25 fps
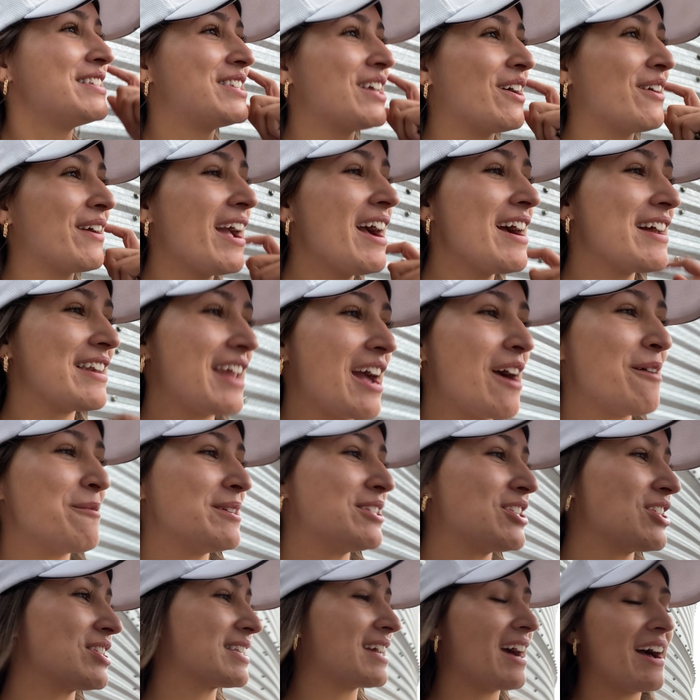So yeah, now we
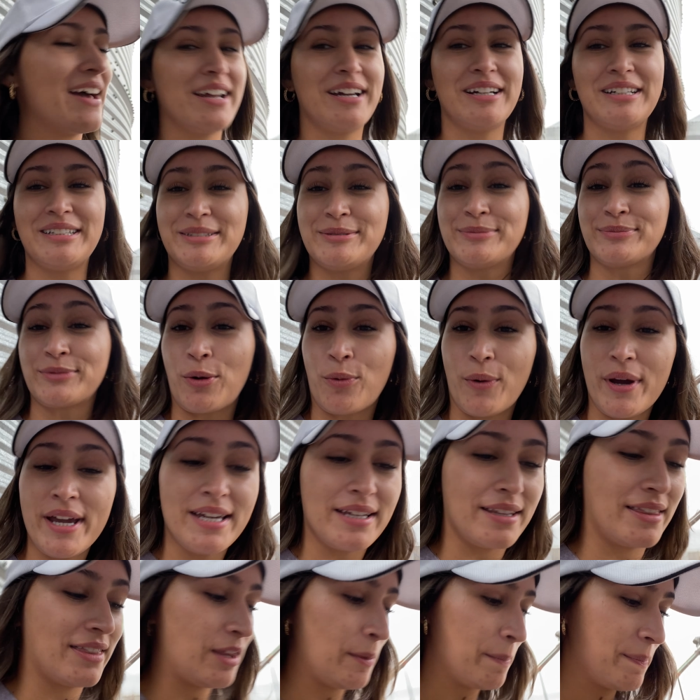just gotta
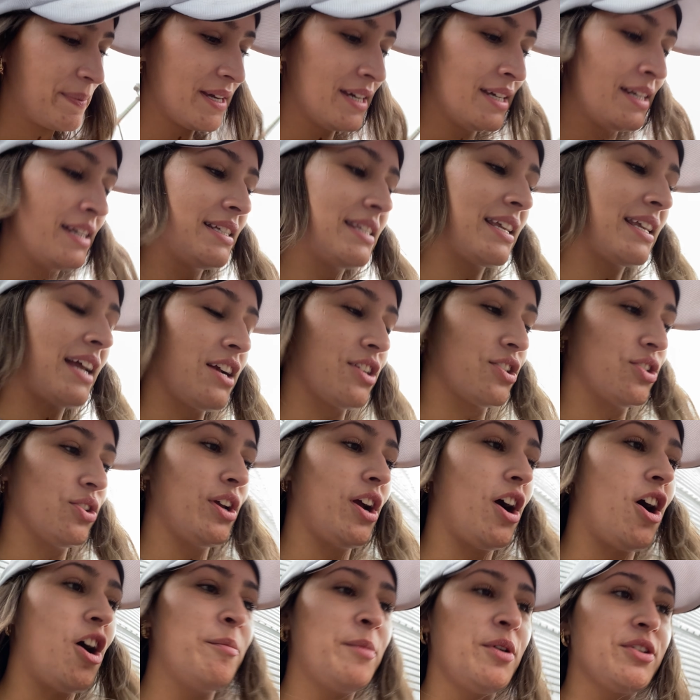wait. The bin is actually
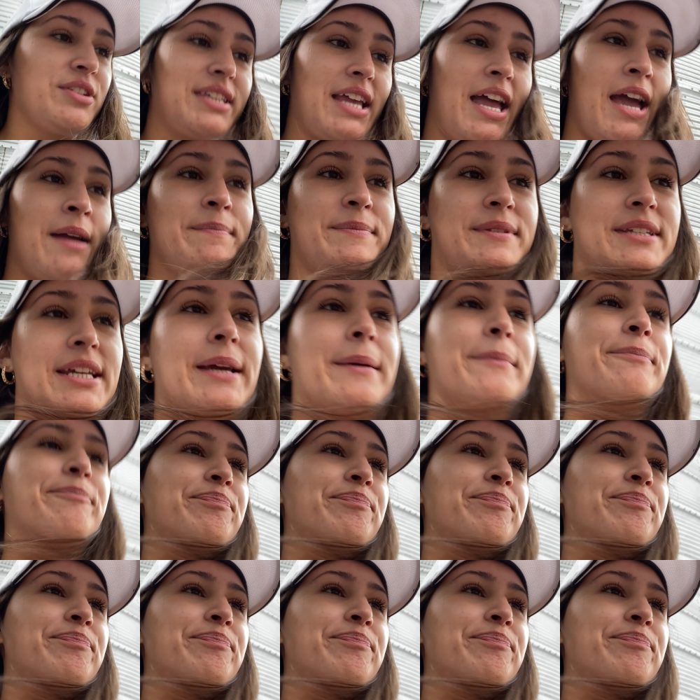almost empty.